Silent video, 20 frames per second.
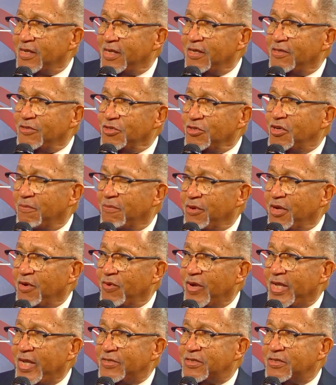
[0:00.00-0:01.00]
you can be
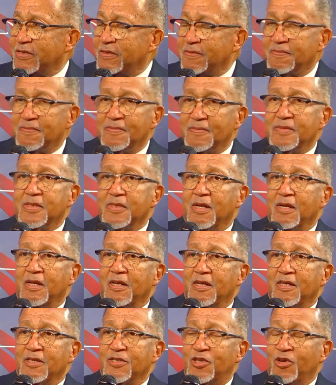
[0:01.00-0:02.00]
arrested.
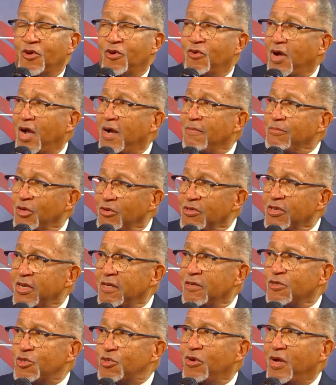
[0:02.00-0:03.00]
So I'm going to
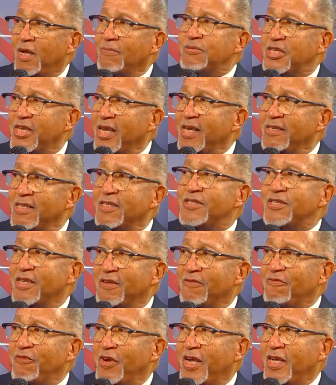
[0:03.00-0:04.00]
get I'm saying this in
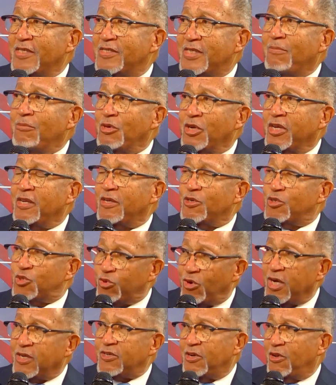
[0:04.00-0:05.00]
advance, I'm going to get a
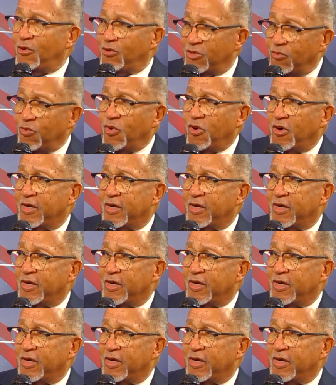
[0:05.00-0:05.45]
truckload of water.